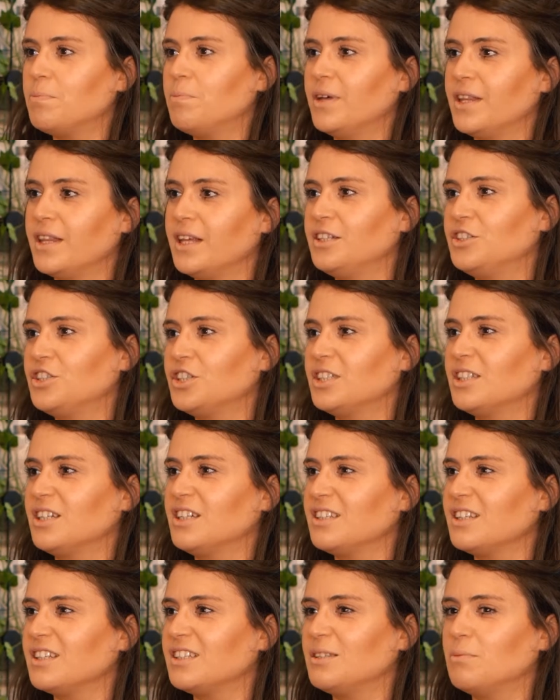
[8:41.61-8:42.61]
but then just because
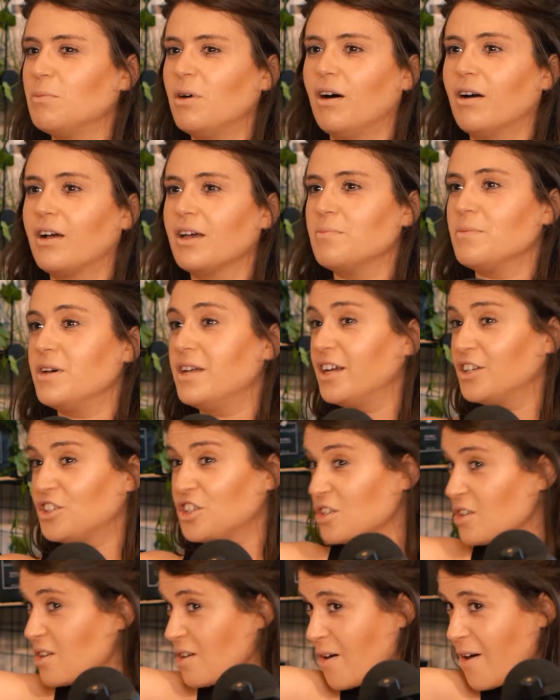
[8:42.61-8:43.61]
it's the marketman, I
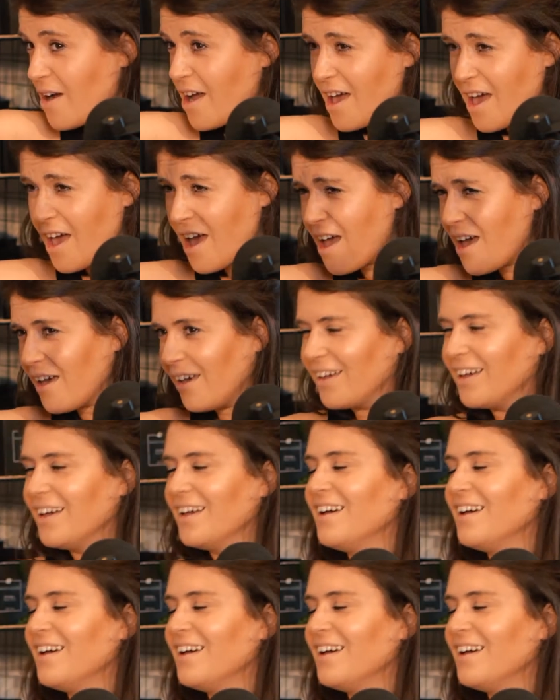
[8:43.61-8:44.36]
just go, hey!